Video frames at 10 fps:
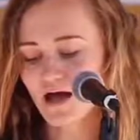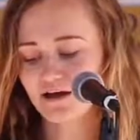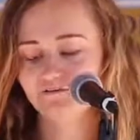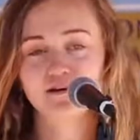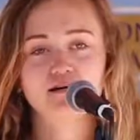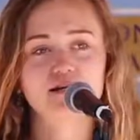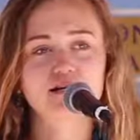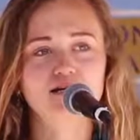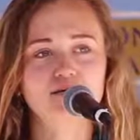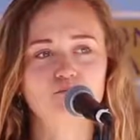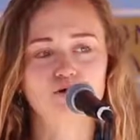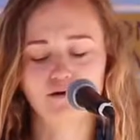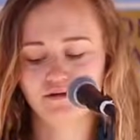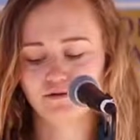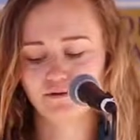I feel it is
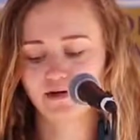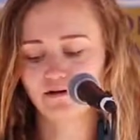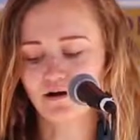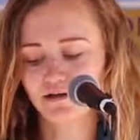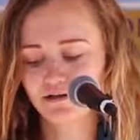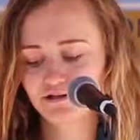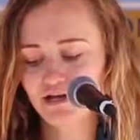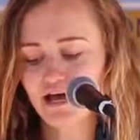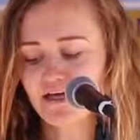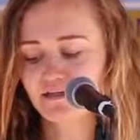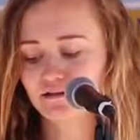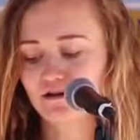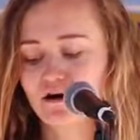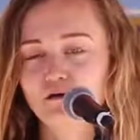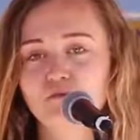important to acknowledge that
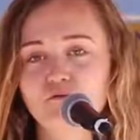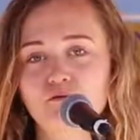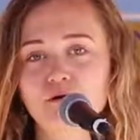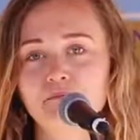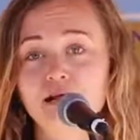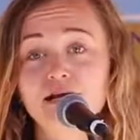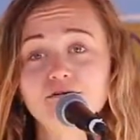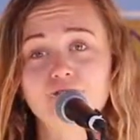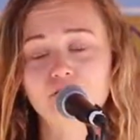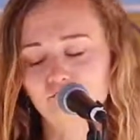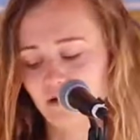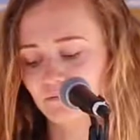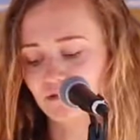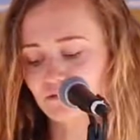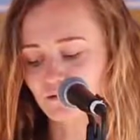long before many of our
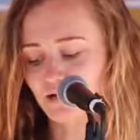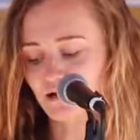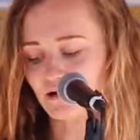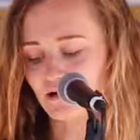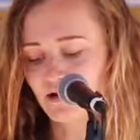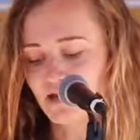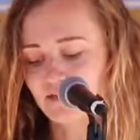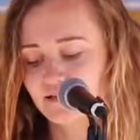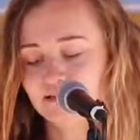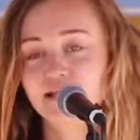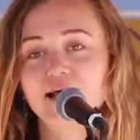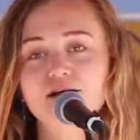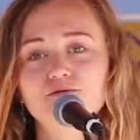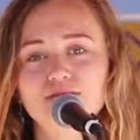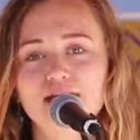families were here, this
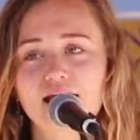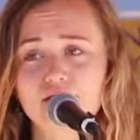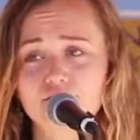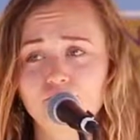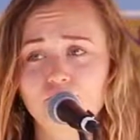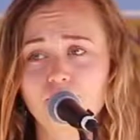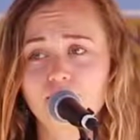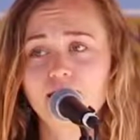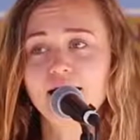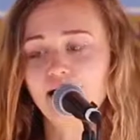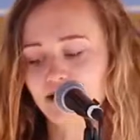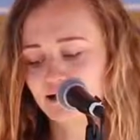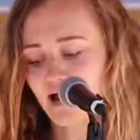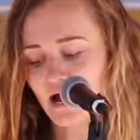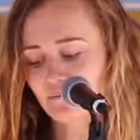land was cared for and
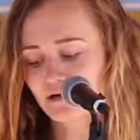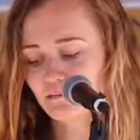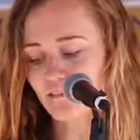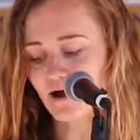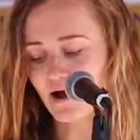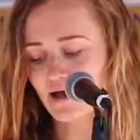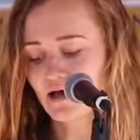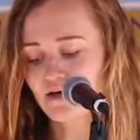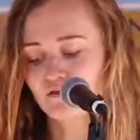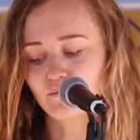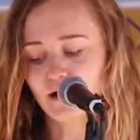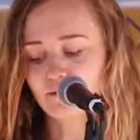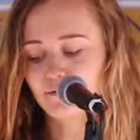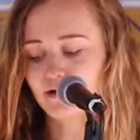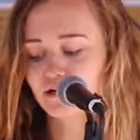inhabited by the
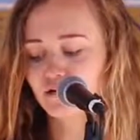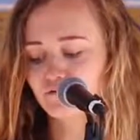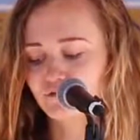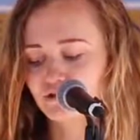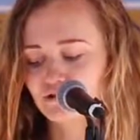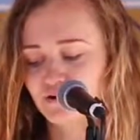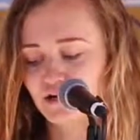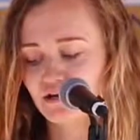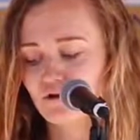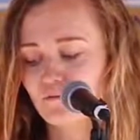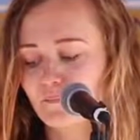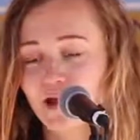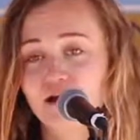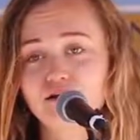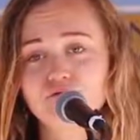Barbareño-Vintereño
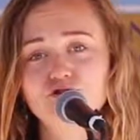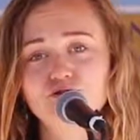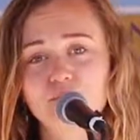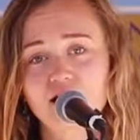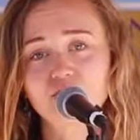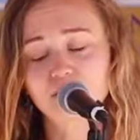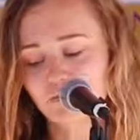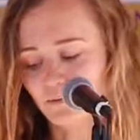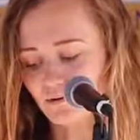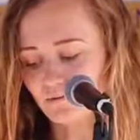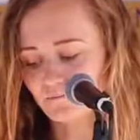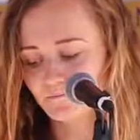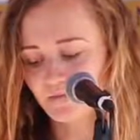band of Chumash people.